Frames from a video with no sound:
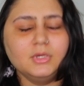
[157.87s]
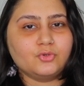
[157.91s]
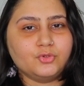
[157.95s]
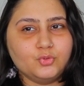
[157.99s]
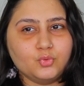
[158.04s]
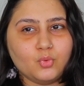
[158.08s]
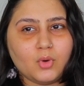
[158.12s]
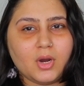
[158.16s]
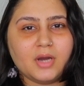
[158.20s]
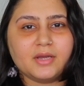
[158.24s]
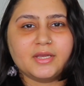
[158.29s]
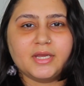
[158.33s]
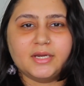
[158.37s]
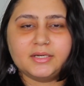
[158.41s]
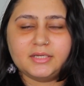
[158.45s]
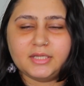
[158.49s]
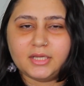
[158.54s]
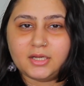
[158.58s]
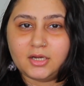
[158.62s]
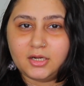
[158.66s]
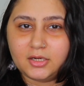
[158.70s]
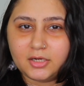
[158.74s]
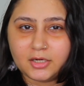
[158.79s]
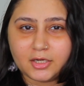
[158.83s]
So you are
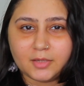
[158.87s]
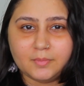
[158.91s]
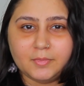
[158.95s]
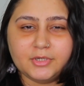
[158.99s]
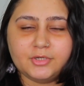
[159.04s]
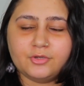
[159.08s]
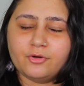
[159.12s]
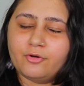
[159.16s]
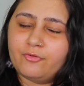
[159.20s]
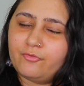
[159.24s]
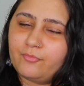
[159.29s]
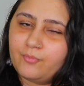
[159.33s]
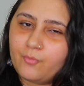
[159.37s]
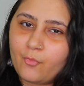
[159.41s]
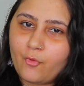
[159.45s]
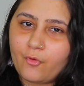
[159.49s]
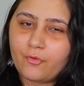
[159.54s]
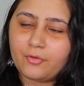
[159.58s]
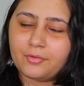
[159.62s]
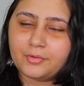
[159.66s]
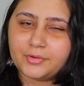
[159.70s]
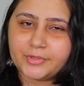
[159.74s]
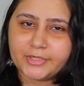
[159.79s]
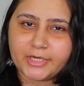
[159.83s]
getting a little bit of
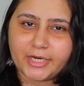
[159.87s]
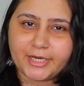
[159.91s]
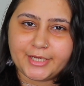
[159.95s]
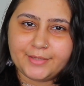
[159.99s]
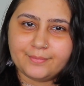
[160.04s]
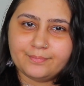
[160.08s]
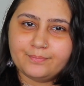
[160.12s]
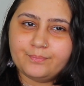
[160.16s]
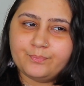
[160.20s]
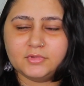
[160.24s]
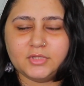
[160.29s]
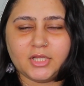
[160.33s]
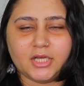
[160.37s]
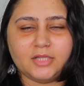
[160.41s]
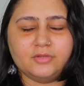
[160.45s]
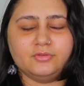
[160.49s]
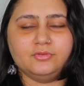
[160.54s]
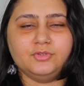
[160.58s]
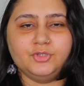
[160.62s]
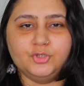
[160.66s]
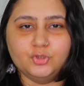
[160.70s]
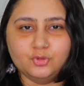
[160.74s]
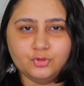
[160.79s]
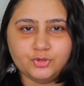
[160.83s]
more time
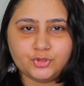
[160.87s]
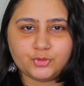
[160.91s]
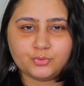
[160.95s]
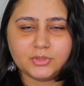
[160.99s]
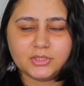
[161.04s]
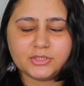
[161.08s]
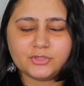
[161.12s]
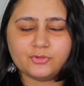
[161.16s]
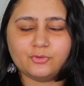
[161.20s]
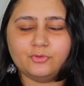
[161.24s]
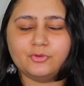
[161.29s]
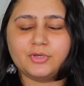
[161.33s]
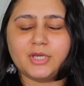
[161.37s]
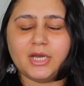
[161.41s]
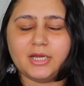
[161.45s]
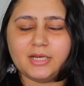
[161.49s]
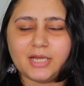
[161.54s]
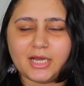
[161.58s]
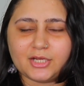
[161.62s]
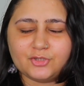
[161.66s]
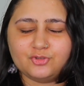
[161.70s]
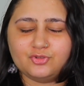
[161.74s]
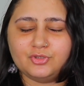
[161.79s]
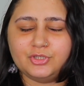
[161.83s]
than usual, so you
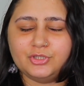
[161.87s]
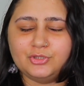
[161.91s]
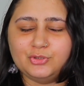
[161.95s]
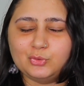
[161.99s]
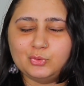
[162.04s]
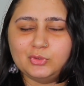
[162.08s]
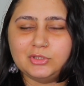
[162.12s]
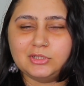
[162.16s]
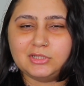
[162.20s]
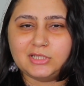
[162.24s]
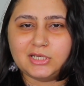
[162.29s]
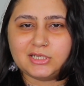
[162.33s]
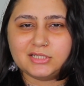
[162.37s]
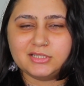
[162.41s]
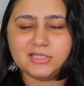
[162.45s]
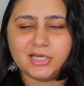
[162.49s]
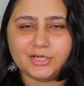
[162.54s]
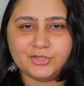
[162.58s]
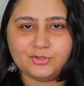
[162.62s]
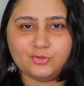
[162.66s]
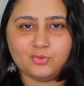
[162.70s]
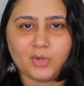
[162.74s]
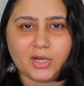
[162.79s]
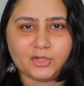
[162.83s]
can actually do the things
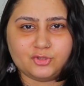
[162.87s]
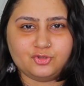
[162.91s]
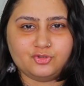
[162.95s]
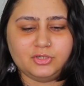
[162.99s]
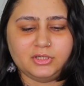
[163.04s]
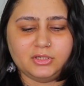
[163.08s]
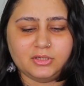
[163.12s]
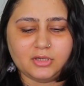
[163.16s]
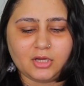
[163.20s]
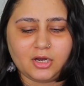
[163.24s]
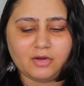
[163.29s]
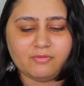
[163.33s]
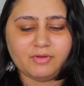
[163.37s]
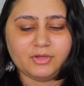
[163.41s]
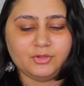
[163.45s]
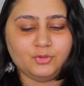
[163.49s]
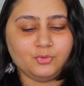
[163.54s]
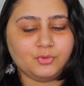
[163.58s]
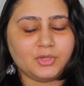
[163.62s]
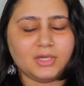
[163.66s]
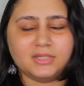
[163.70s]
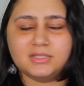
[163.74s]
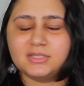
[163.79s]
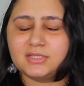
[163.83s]
that you actually love, and
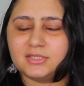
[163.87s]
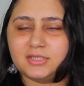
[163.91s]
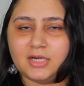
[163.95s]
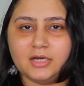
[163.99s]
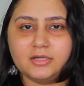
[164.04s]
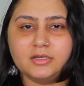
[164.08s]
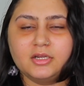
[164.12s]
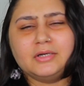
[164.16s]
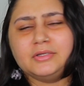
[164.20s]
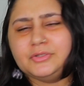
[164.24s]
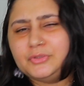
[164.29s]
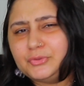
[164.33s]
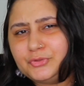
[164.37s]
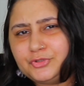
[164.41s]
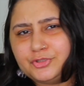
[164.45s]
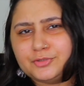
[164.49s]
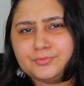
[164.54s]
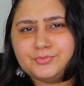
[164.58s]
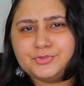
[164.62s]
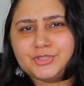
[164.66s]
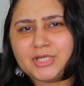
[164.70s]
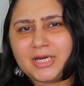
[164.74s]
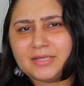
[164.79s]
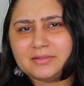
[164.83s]
you can start a
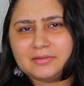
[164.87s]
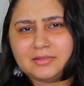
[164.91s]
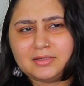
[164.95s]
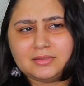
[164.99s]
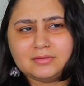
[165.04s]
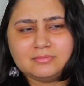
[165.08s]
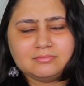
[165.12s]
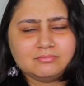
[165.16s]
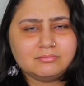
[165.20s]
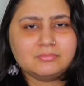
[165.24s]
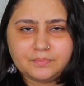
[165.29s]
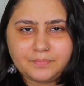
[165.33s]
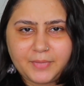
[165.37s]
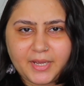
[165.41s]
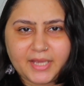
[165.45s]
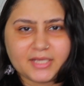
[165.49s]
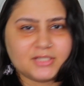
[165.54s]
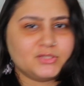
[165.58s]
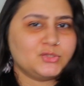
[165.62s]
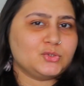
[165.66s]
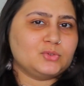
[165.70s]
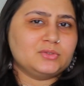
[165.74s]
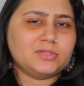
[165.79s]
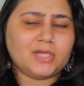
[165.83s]
YouTube channel
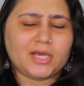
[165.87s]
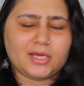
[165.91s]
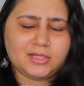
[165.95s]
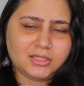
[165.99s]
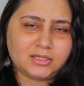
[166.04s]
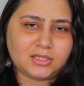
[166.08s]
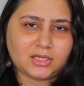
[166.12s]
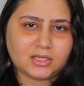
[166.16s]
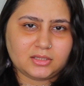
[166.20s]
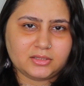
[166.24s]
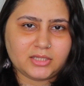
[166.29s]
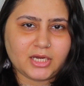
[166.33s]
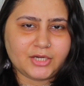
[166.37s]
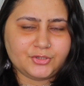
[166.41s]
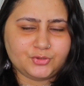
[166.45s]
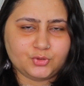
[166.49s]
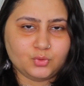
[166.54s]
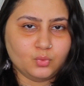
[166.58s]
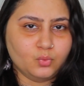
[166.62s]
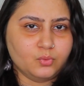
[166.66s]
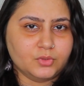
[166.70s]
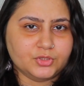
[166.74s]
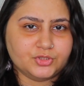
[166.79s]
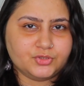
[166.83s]
based on anything that
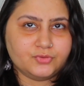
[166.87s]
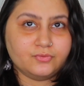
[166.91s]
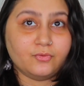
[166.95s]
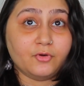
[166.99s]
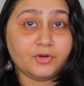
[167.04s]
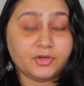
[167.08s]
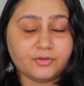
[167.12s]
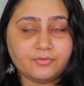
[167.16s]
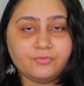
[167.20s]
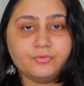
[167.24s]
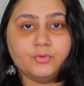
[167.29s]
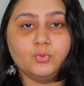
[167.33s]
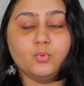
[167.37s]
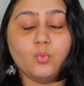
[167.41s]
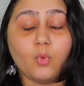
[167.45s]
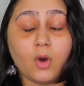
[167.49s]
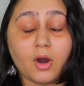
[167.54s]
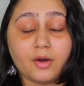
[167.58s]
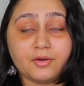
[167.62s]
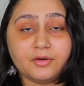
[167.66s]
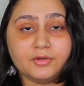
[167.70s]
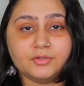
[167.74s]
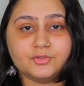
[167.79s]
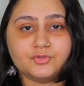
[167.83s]
you wished for if you
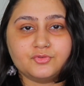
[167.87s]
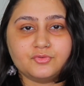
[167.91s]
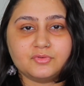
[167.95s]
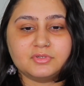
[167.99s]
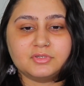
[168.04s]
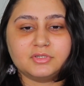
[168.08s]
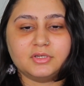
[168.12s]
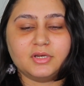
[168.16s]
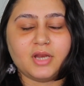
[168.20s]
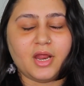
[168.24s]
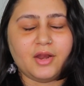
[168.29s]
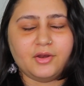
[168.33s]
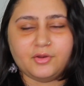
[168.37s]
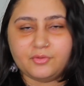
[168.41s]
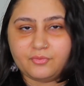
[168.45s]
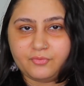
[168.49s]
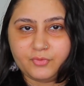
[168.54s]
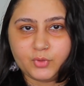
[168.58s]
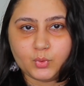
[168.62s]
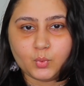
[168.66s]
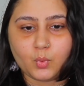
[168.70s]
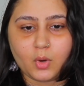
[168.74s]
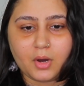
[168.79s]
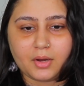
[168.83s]
are interested and
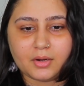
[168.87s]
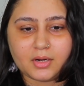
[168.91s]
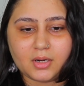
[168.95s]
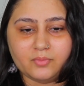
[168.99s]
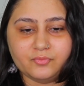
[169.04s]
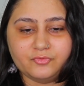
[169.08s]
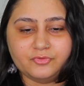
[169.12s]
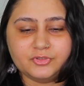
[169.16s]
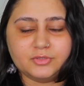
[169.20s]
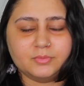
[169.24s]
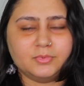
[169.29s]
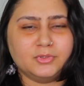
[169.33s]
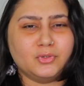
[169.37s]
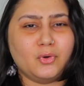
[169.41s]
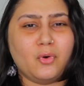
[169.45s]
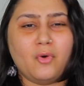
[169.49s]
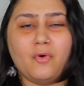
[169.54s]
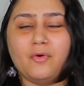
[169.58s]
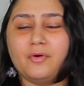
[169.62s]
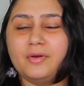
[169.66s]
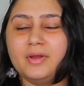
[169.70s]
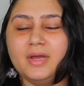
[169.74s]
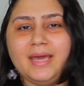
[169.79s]
if you are comfortable, or